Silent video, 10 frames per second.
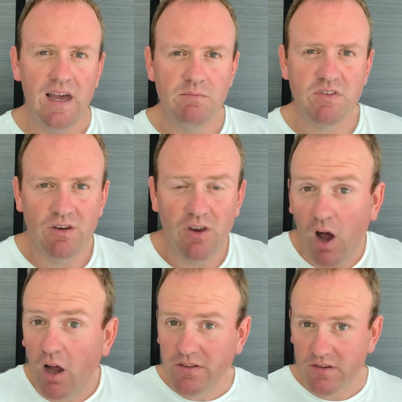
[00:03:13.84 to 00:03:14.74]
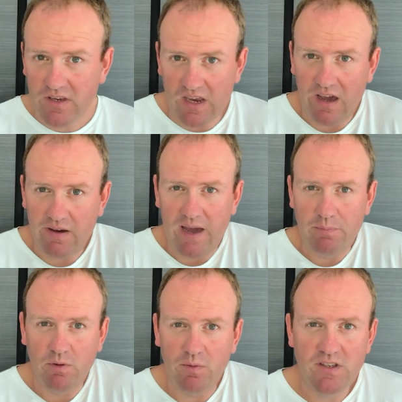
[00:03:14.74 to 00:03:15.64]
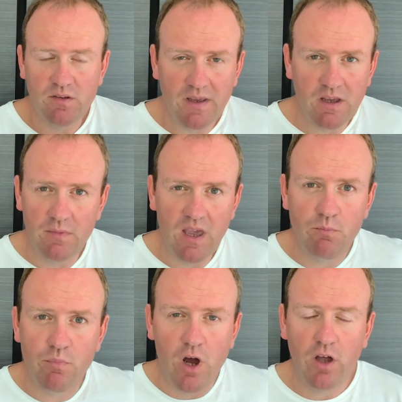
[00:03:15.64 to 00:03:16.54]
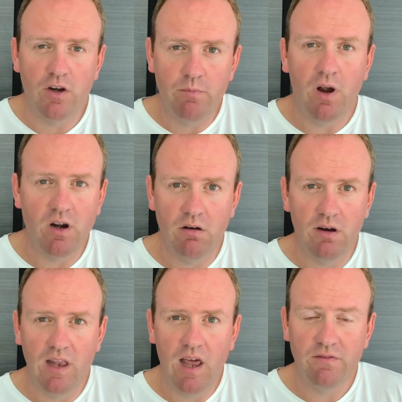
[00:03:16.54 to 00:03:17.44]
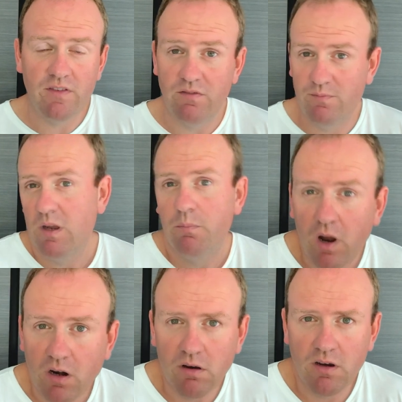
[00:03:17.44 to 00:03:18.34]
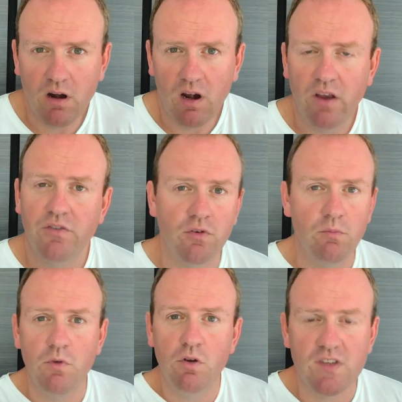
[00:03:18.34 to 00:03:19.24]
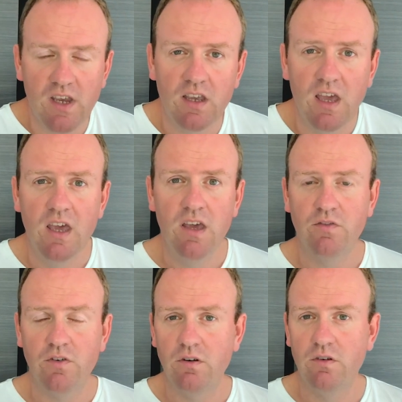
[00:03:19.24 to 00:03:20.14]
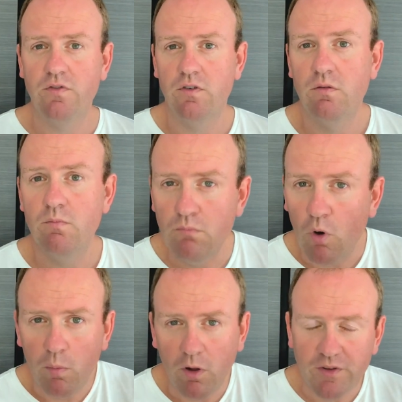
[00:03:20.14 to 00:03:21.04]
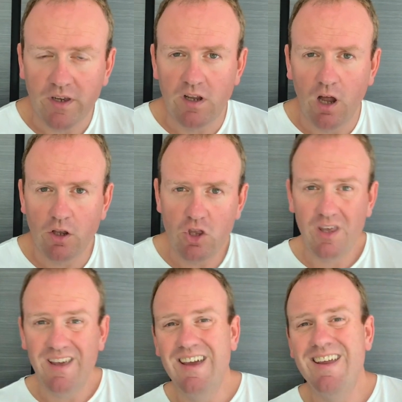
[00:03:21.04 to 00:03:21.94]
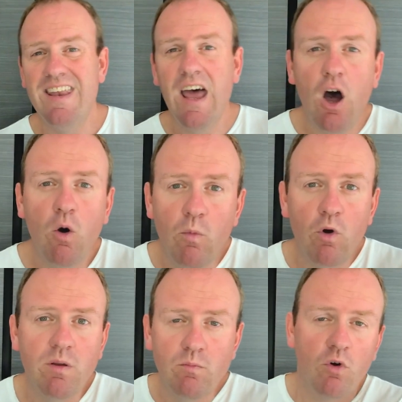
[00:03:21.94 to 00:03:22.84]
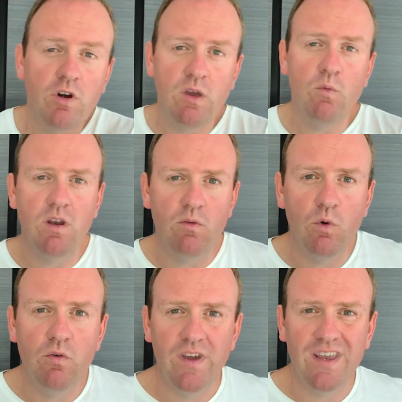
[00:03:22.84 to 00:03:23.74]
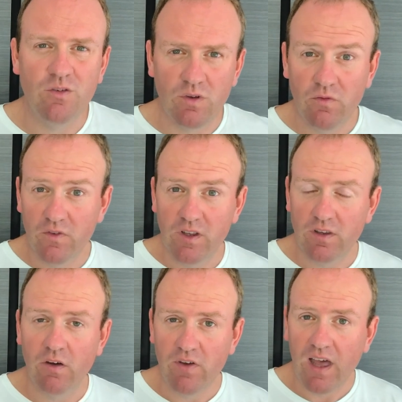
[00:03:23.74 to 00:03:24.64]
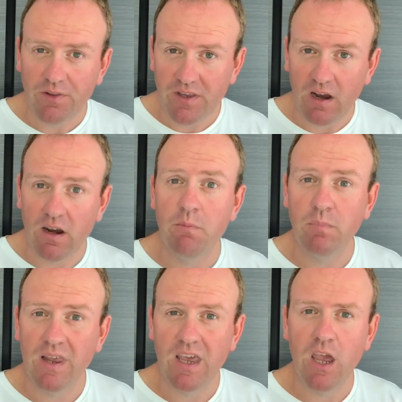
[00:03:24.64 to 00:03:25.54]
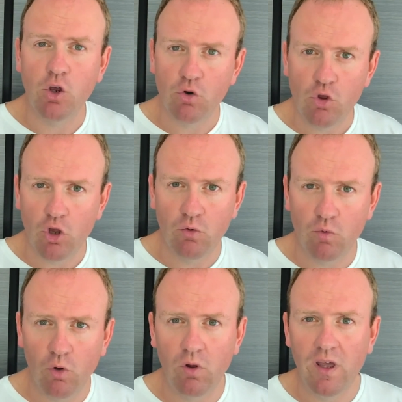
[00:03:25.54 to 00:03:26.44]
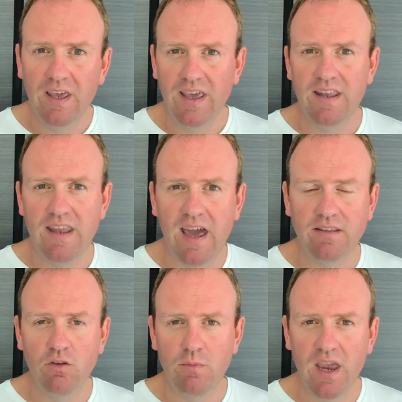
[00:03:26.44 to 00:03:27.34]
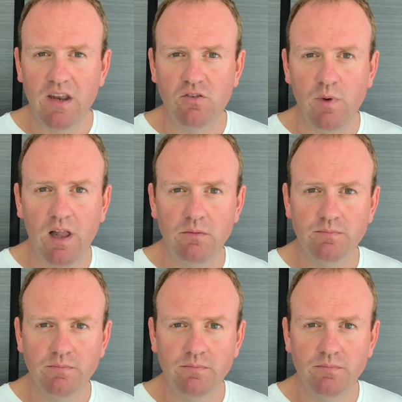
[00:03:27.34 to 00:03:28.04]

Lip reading: So you also see how Apple wants to become a broader partner in life. They've been a partner in our lives for music, for mobile technology. Now more and more they want to move into the field of healthcare and play a crucial role in that domain as well.